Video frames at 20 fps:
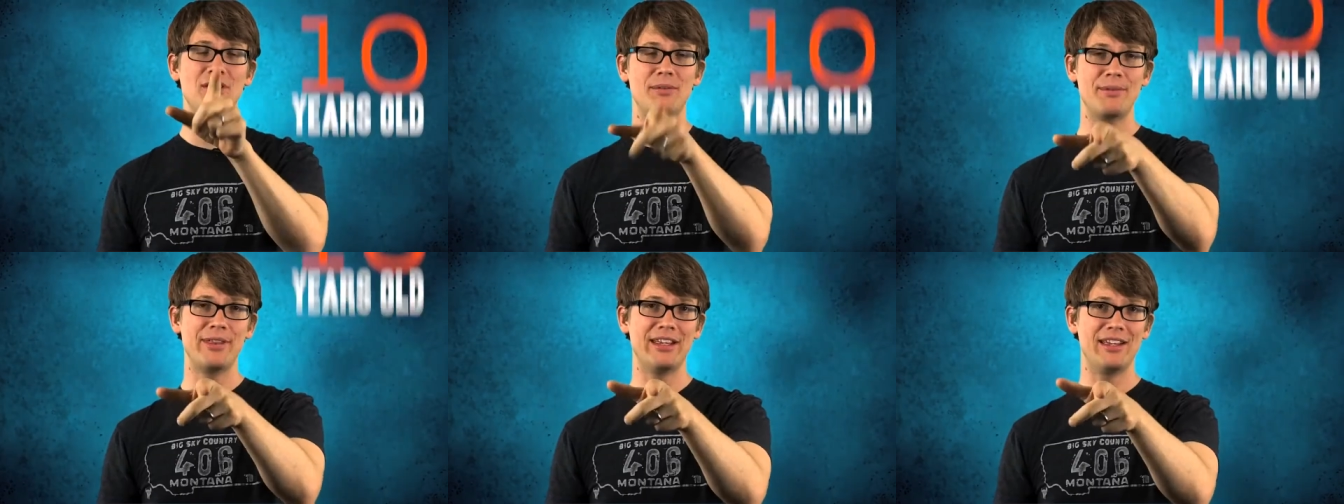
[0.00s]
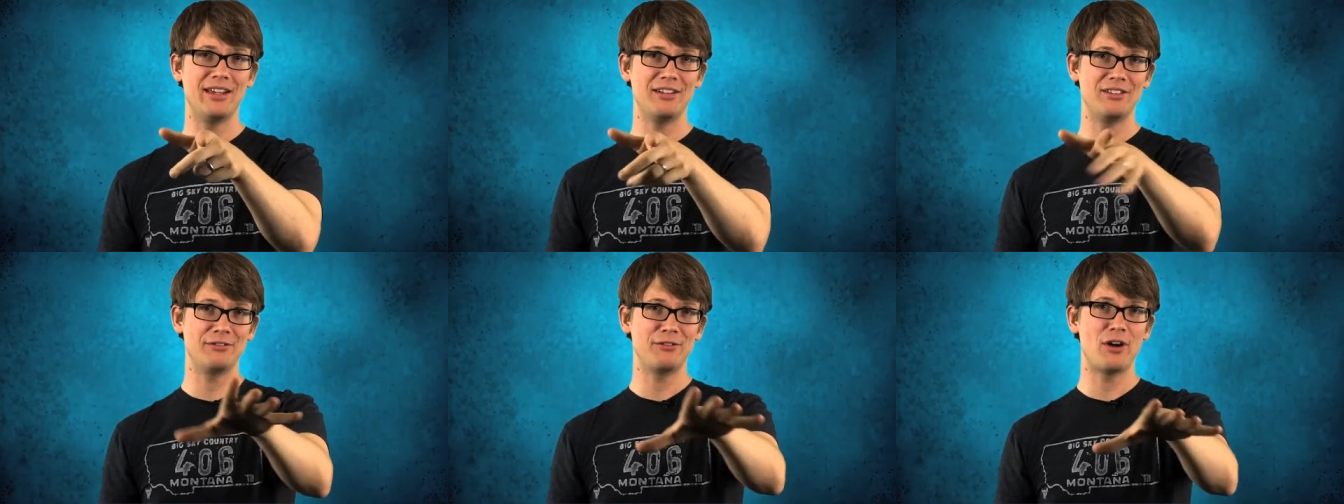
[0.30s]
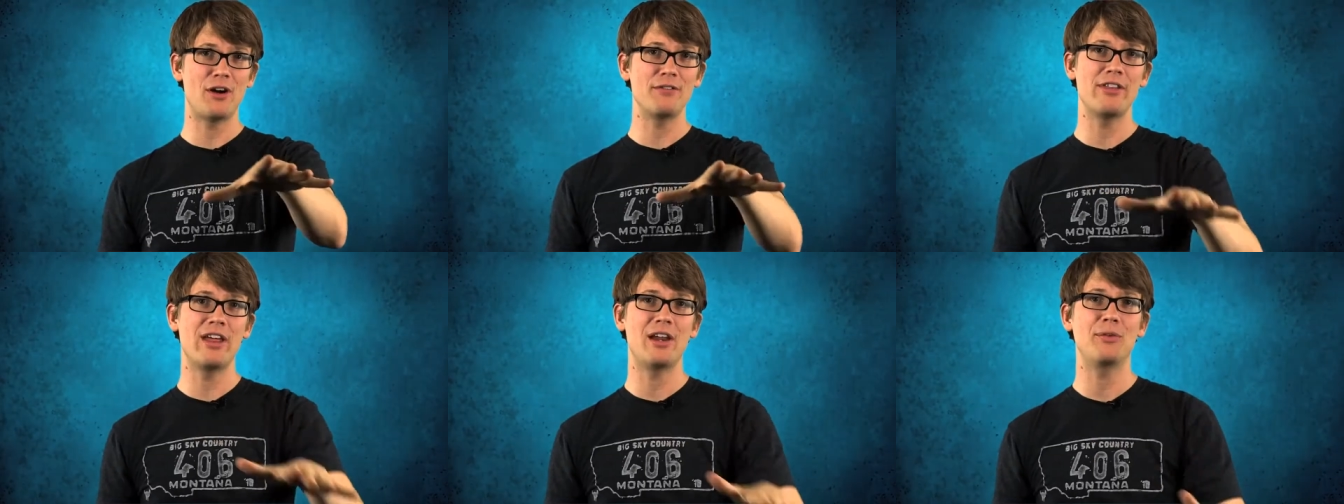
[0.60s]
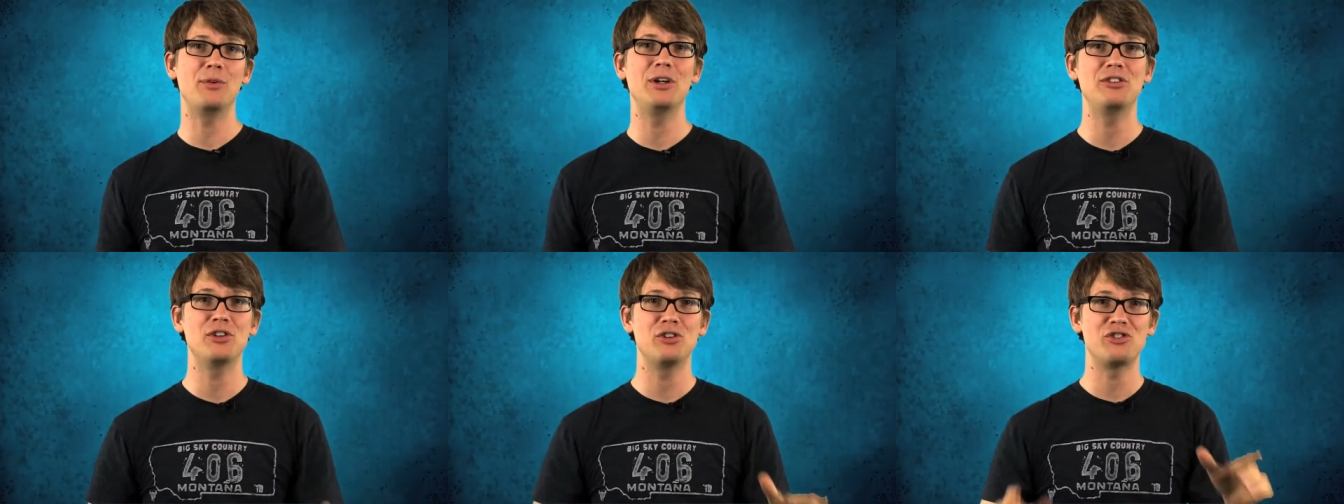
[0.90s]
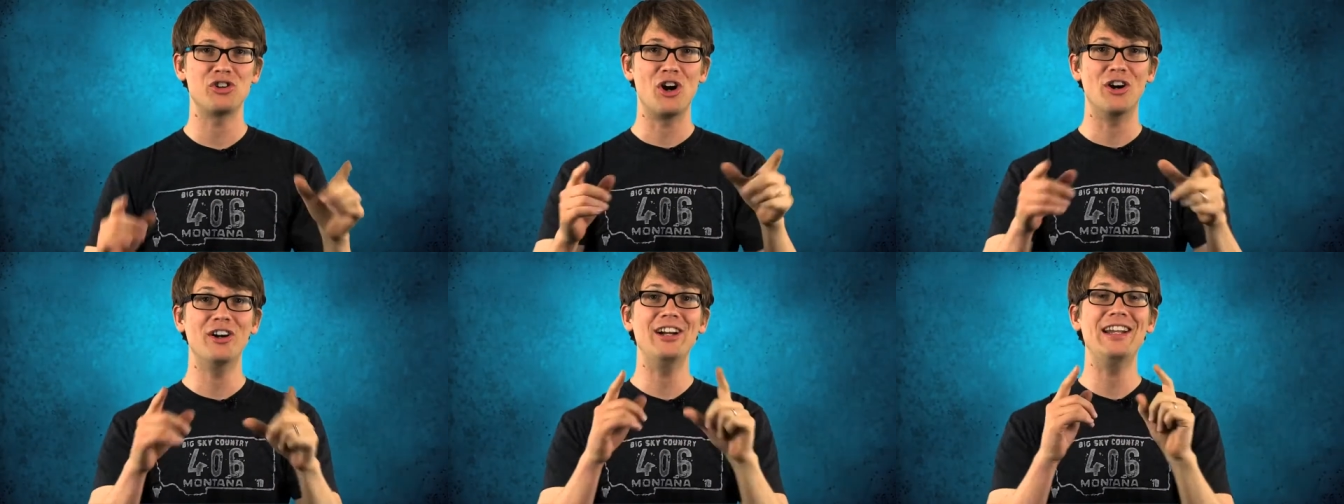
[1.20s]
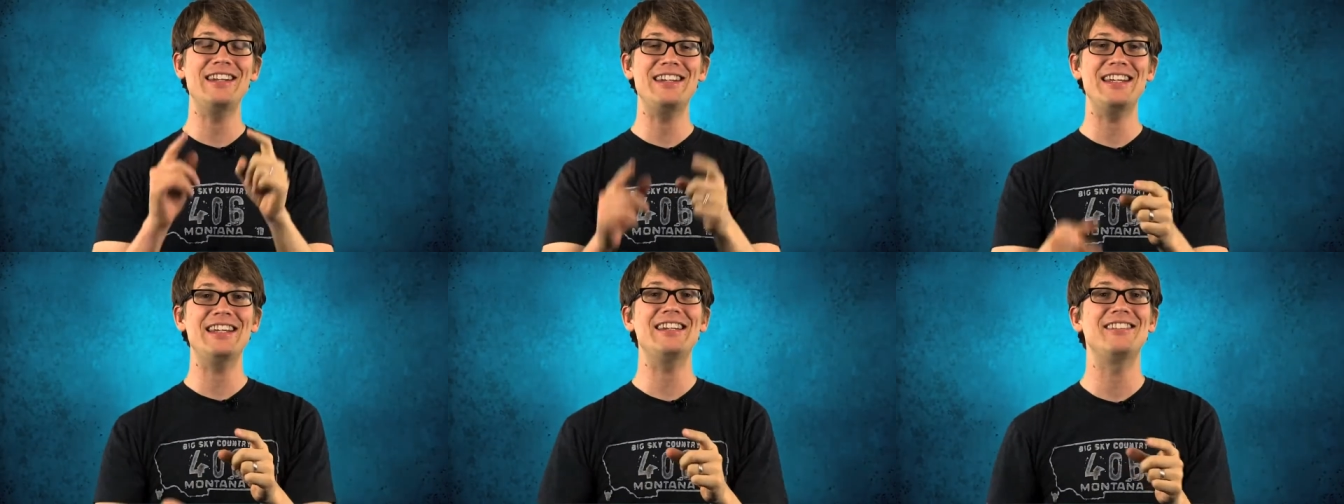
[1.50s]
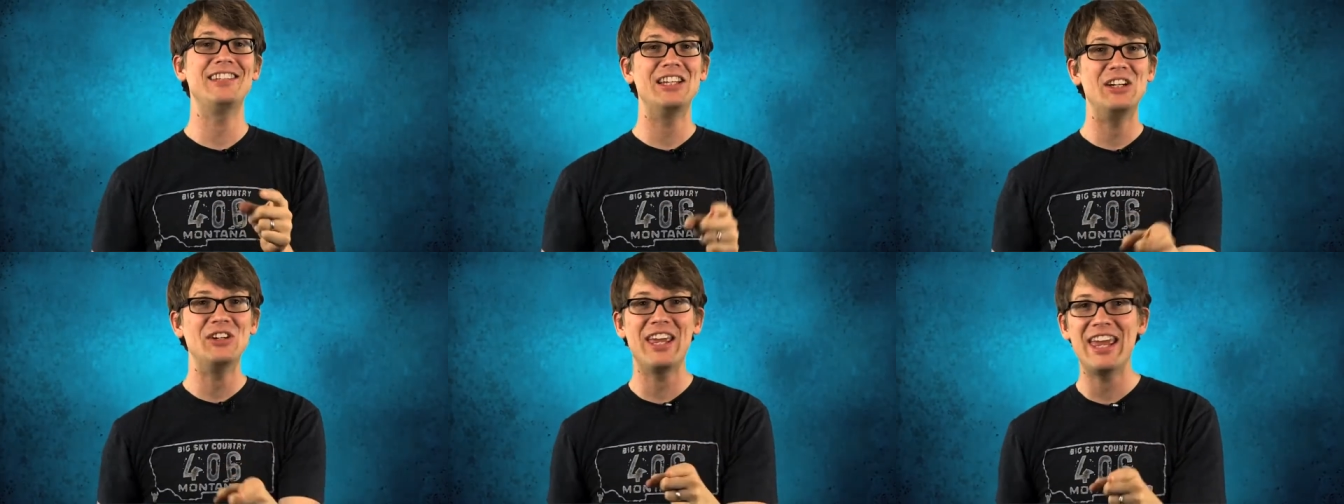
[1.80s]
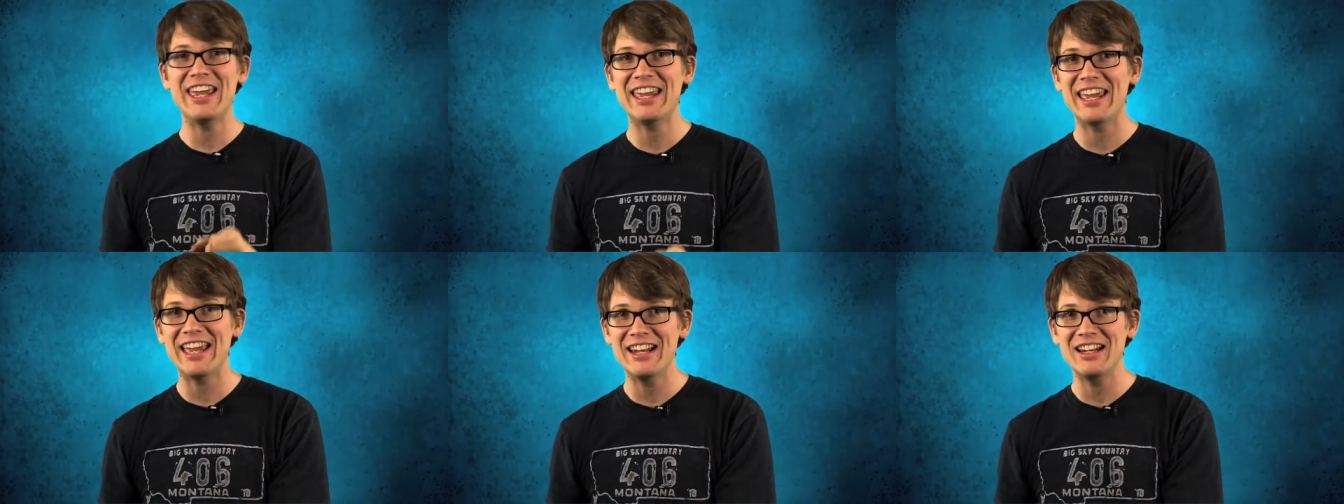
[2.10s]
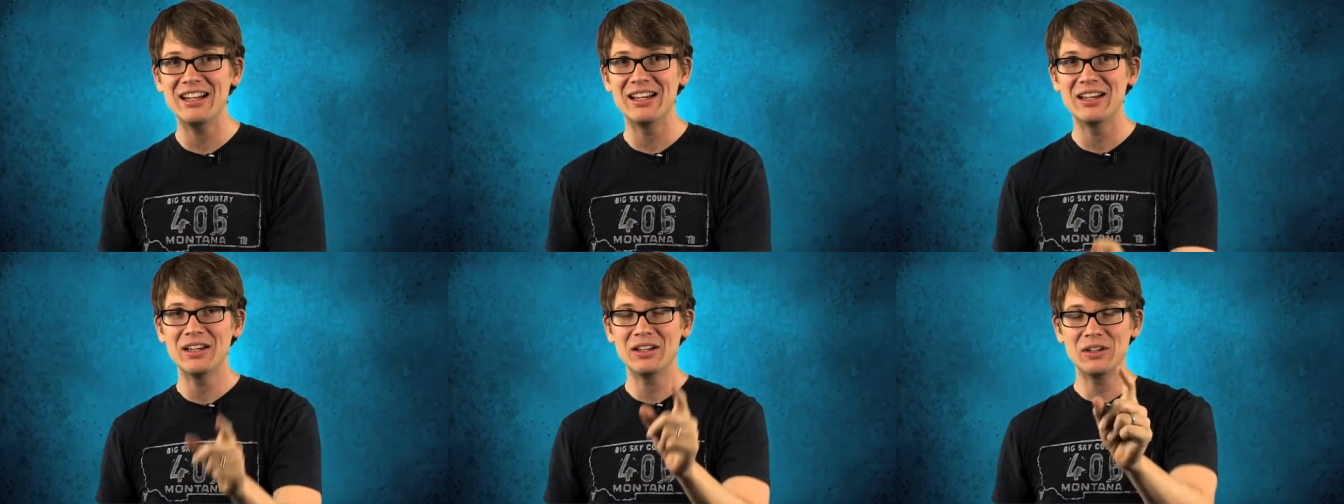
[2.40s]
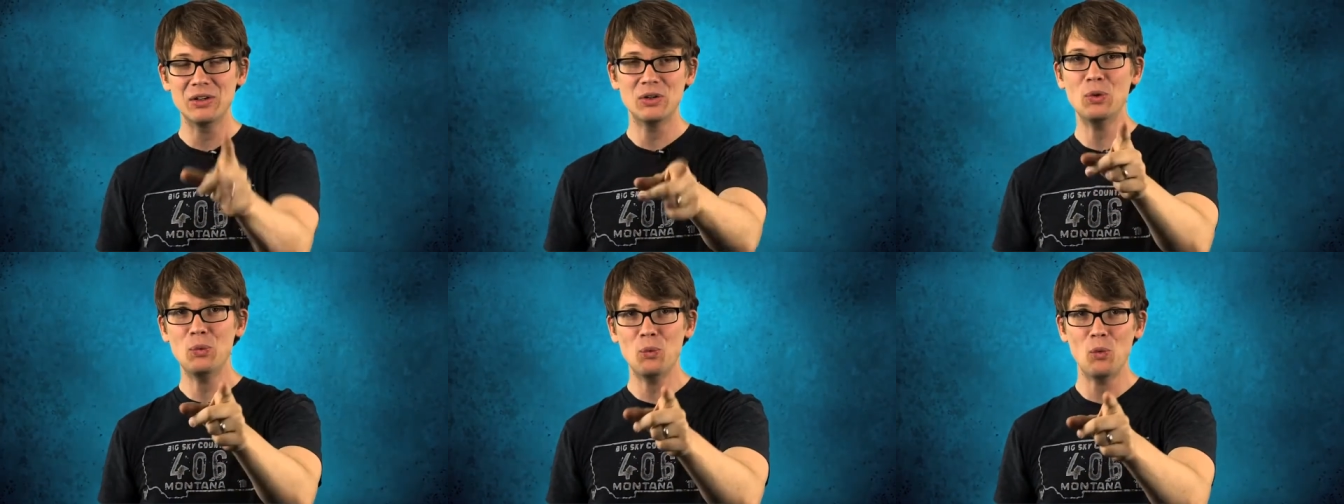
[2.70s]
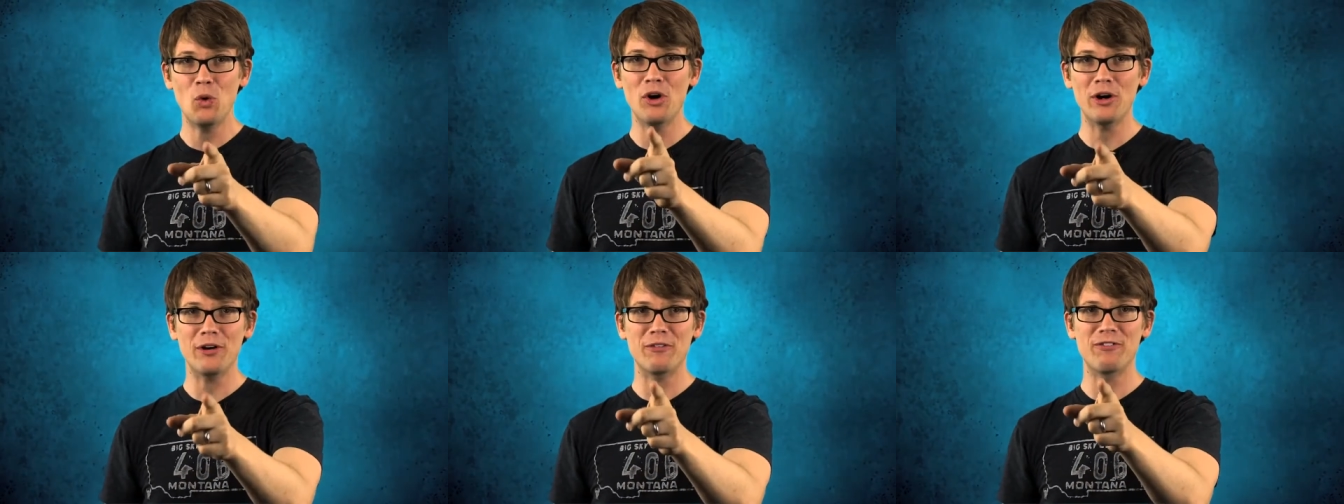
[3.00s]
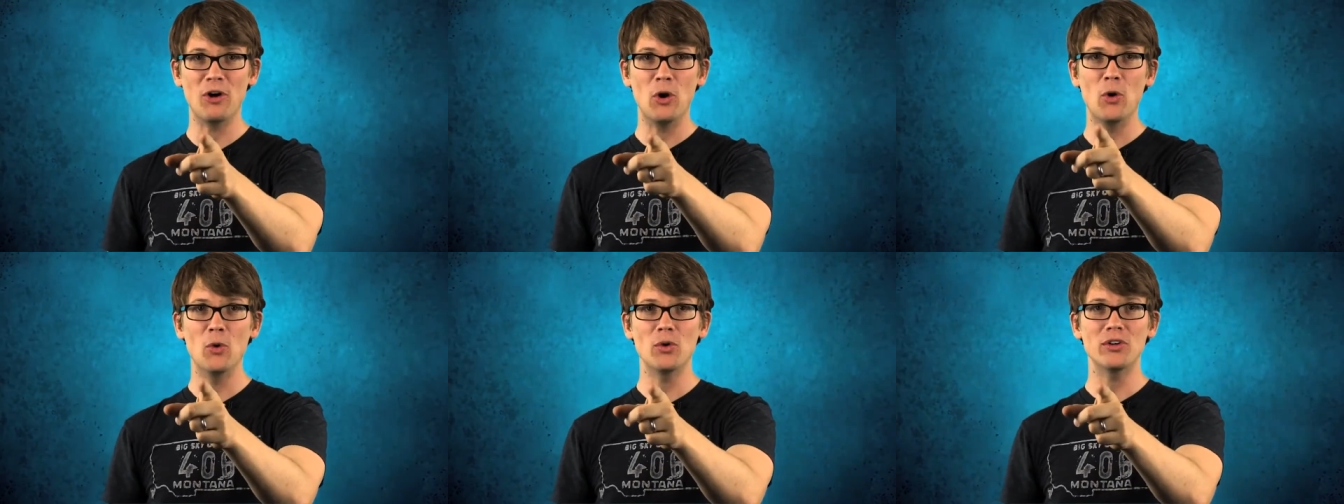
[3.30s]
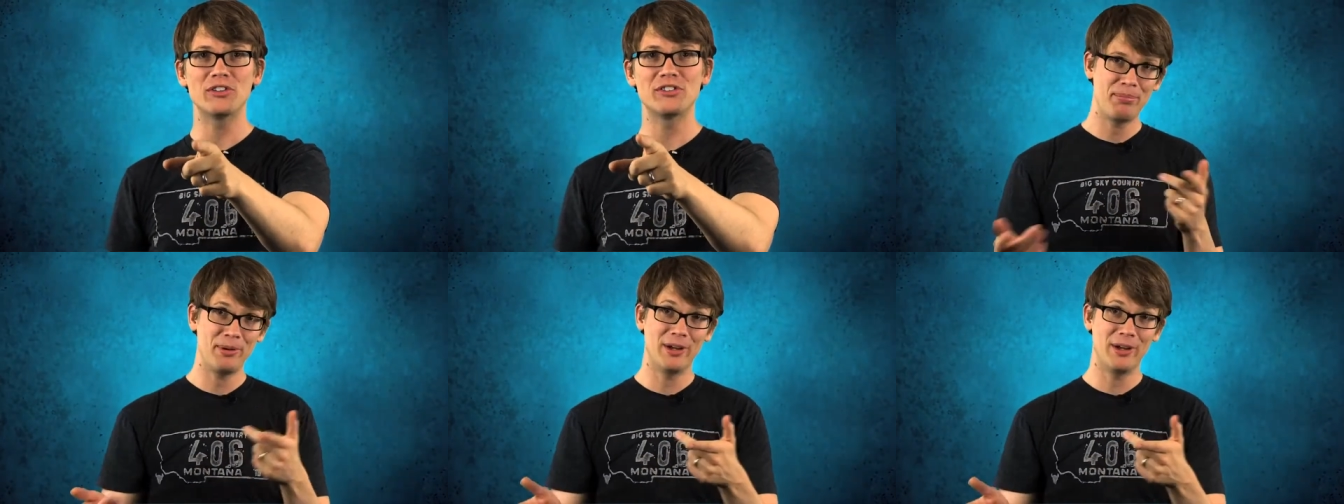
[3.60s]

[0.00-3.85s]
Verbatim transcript: Some of the kids involved in that research are indeed still kicking. Good work, folks.